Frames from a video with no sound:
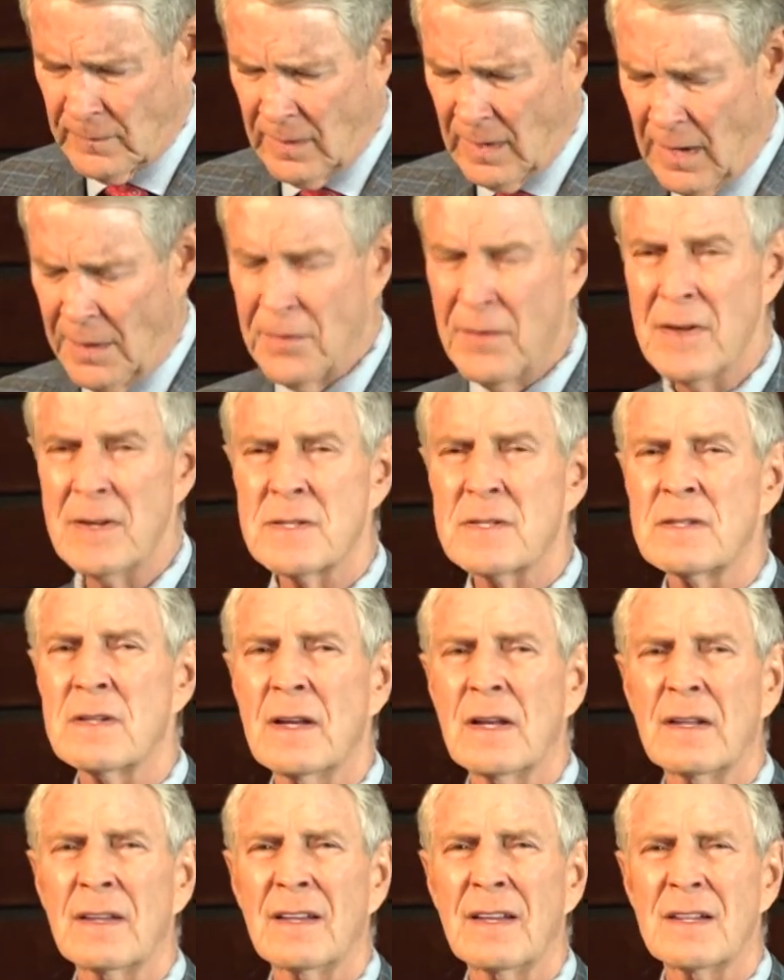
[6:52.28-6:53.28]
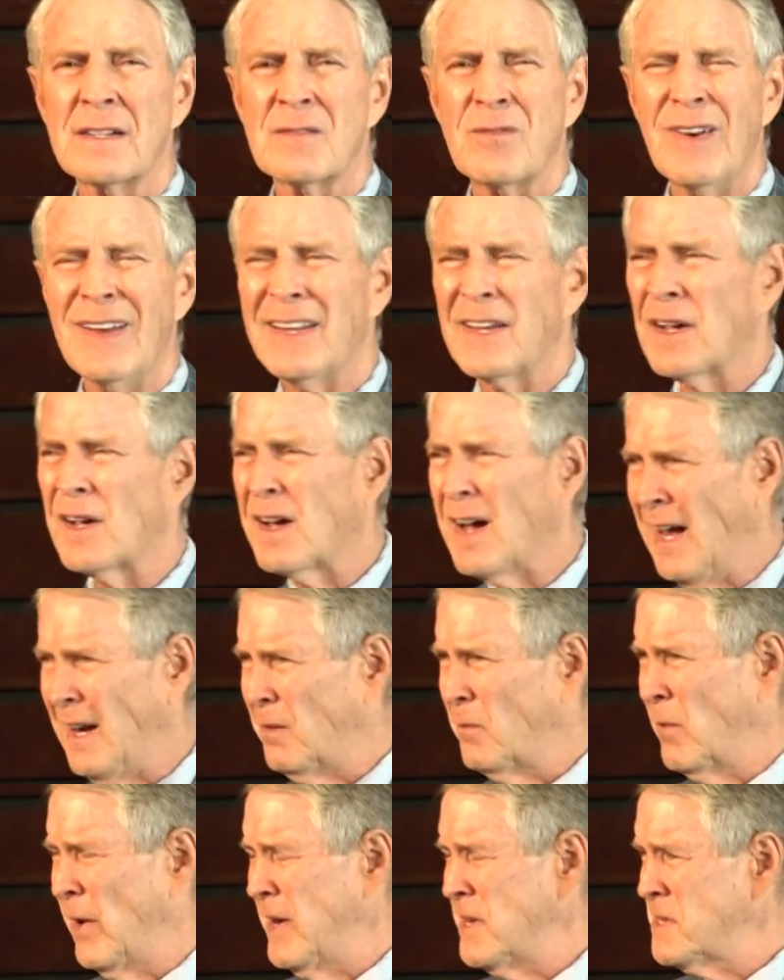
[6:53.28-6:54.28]
on this really
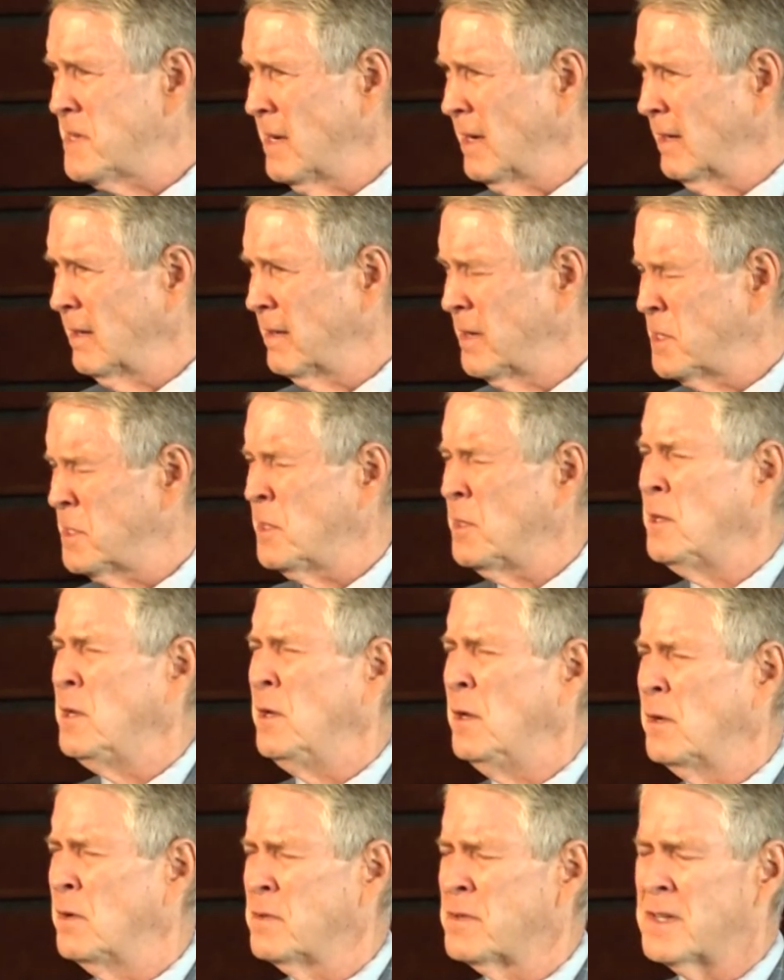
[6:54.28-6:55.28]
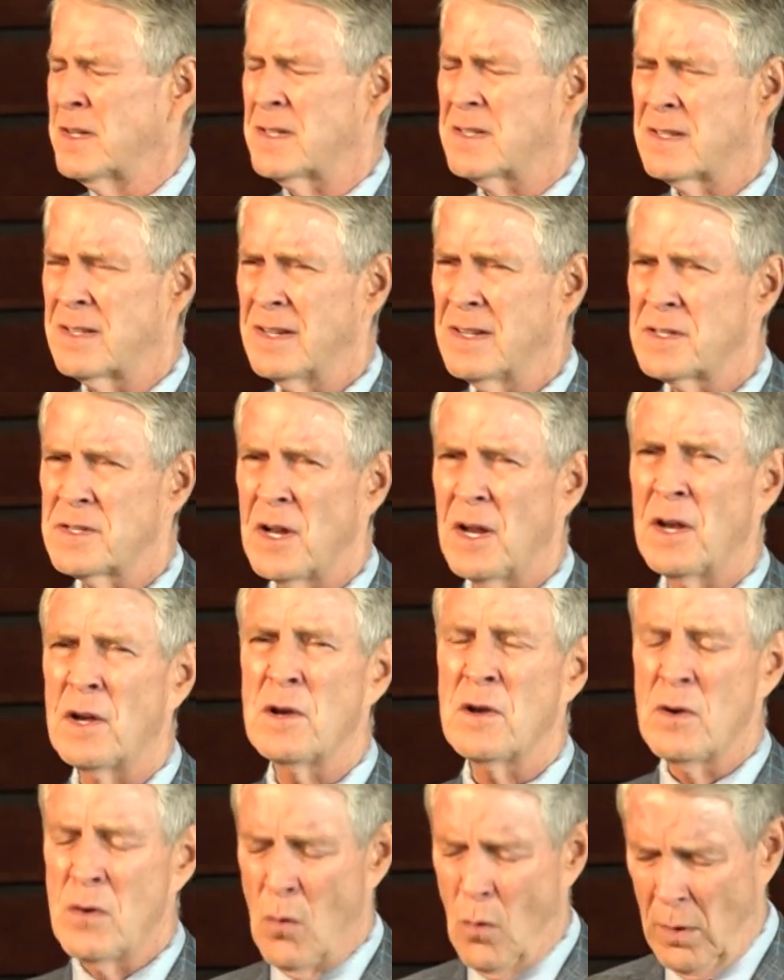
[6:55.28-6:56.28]
gut-wrenching, this huge, this
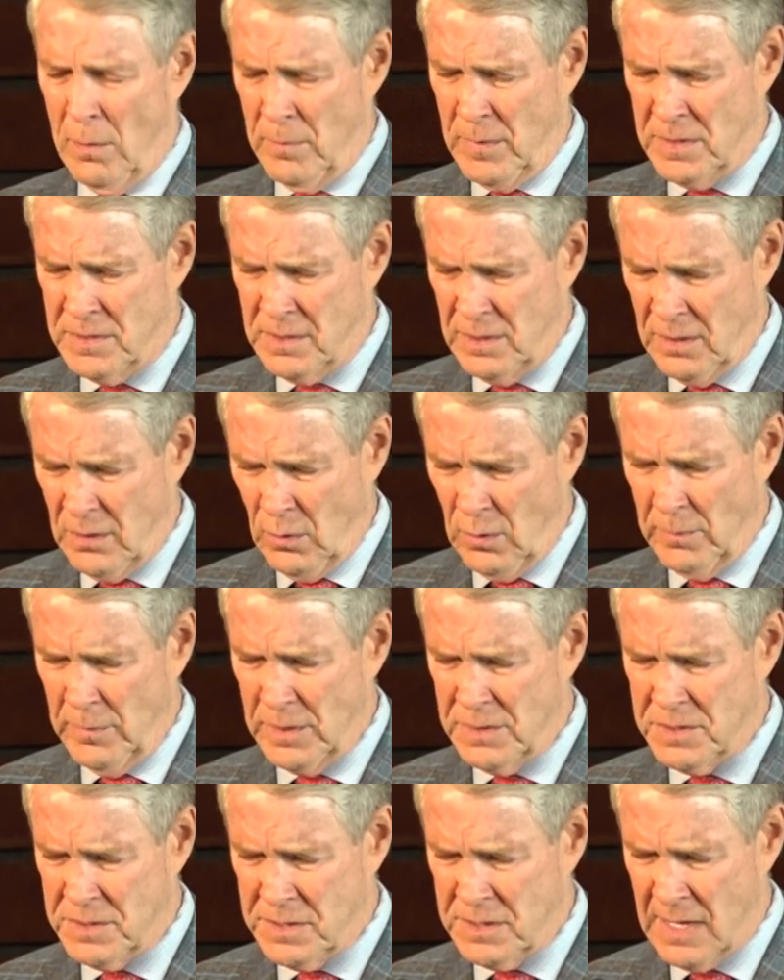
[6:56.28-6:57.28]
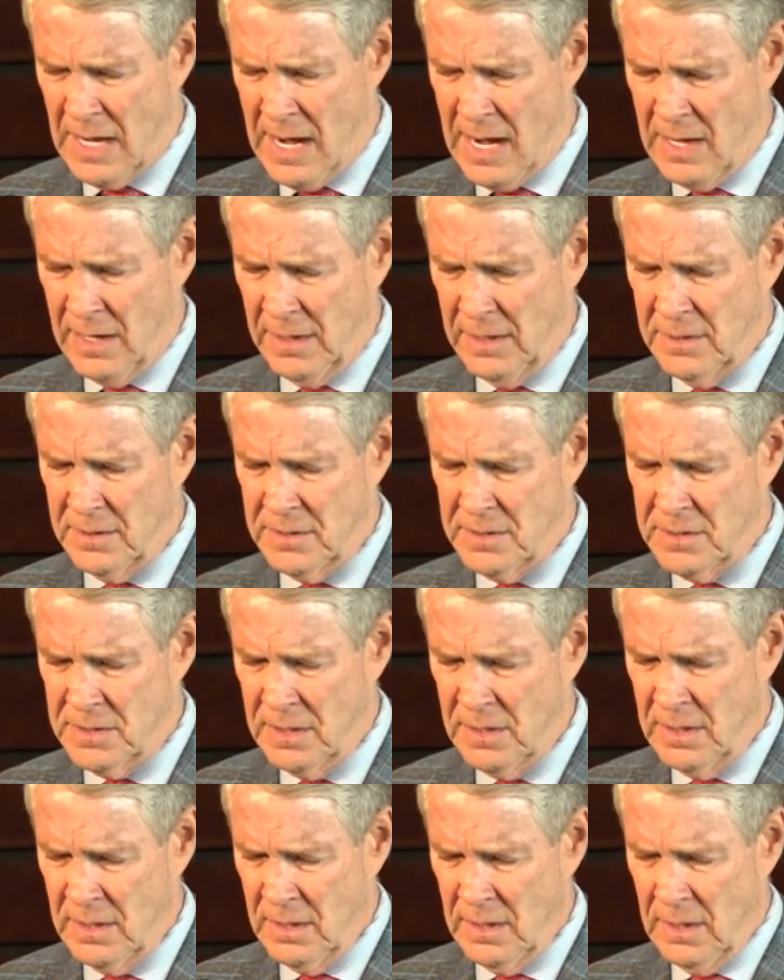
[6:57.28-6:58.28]
enormous challenge.
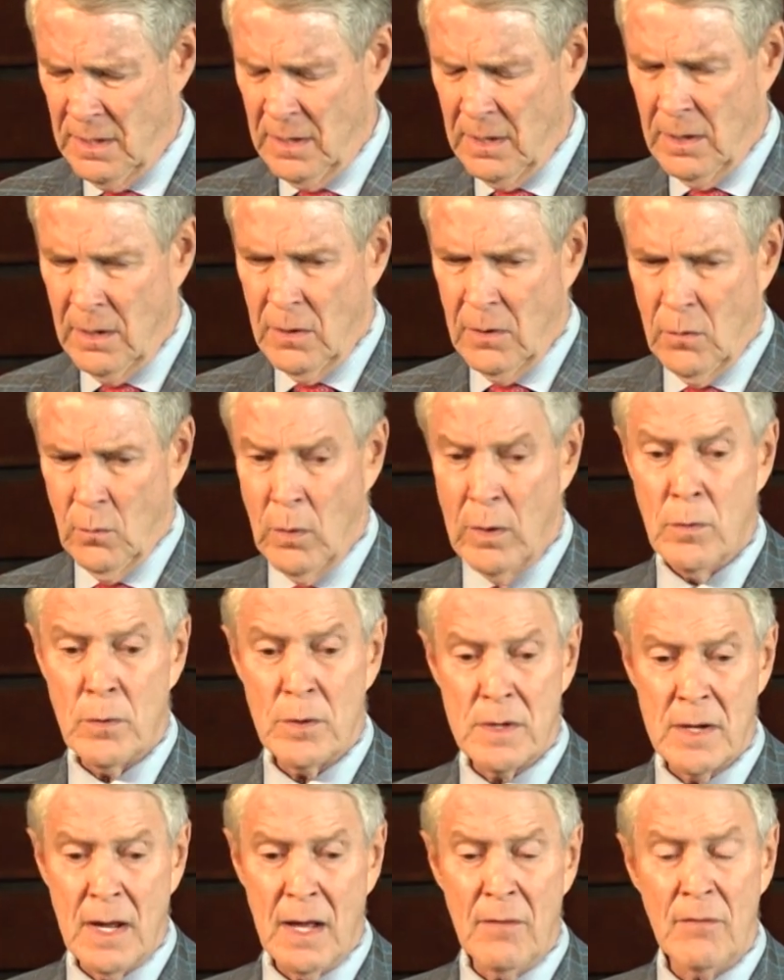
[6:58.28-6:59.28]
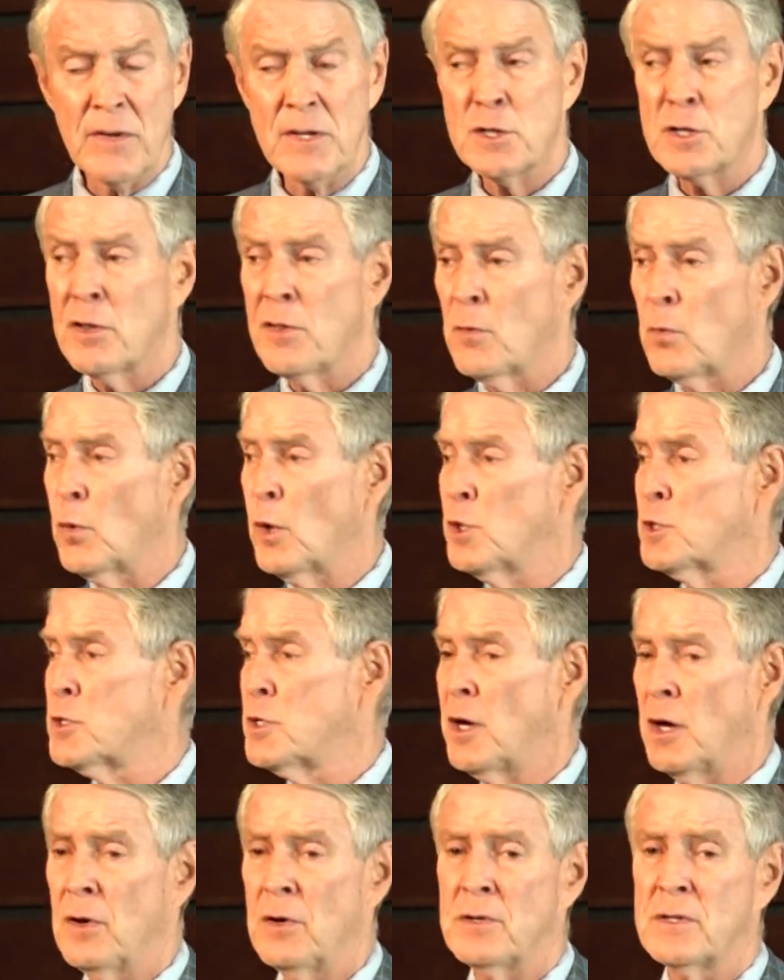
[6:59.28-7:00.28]
We will delve into the
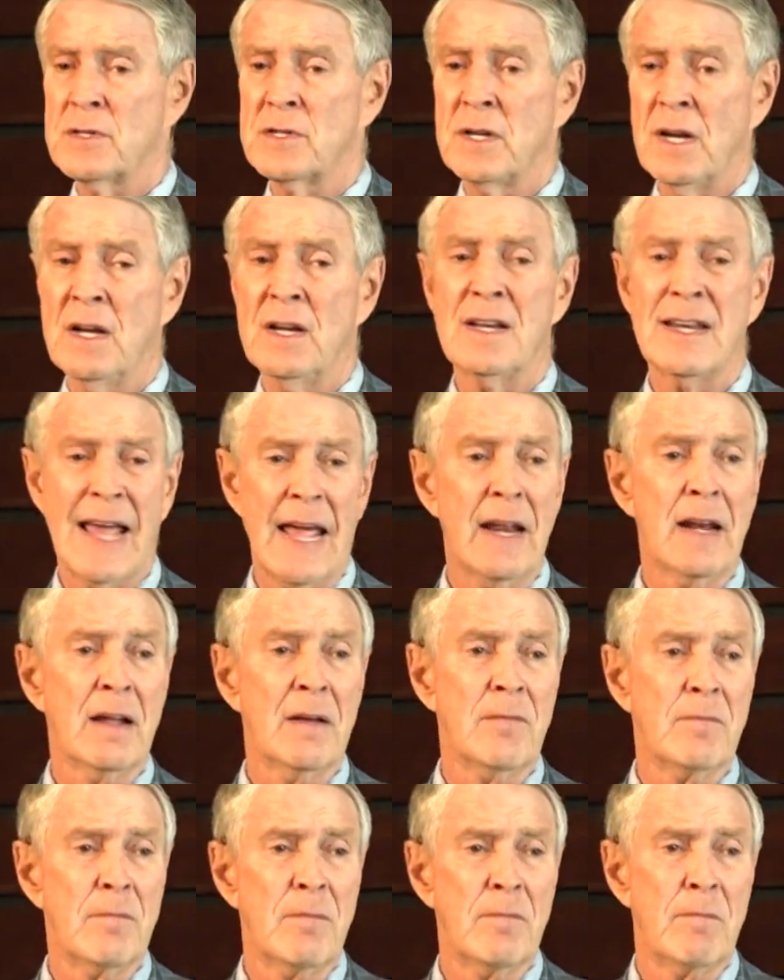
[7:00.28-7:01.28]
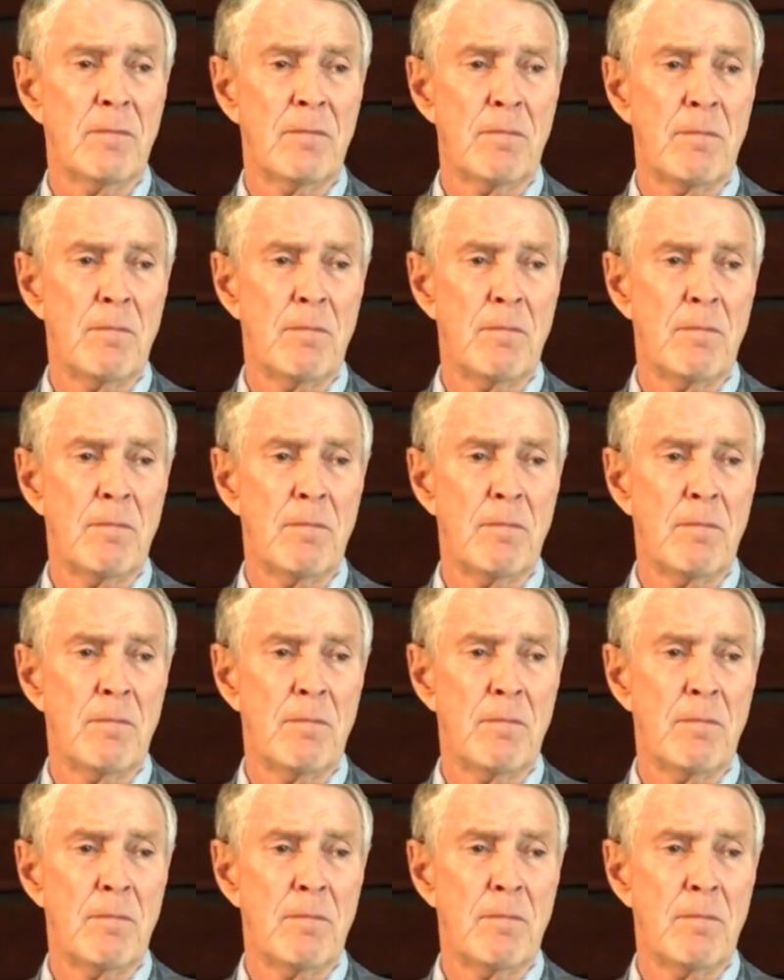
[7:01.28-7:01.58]
research and data.